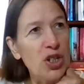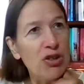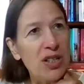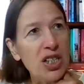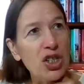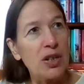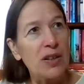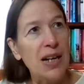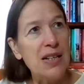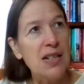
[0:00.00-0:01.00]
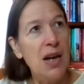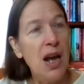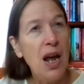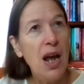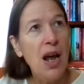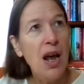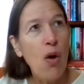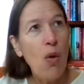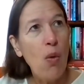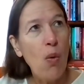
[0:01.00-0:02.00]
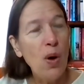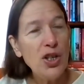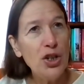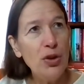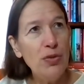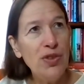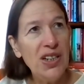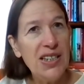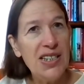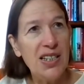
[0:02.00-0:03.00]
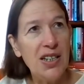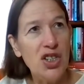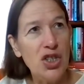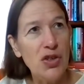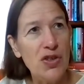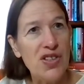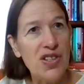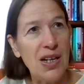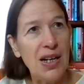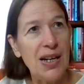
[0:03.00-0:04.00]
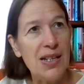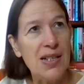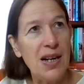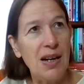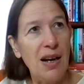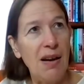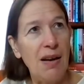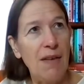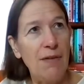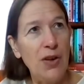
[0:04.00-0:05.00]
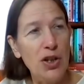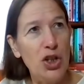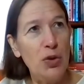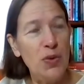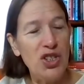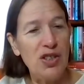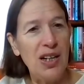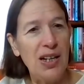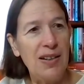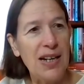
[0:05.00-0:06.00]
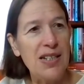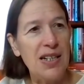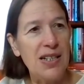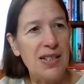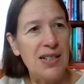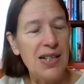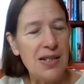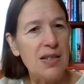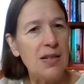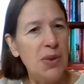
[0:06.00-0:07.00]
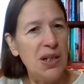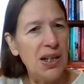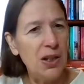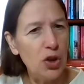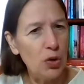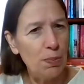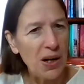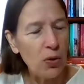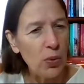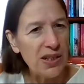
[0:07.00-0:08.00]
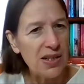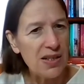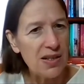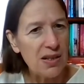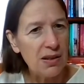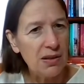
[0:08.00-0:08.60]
tradition, that what you're writing does is a very Jewish thing, in that it's a testimony and you bear witness.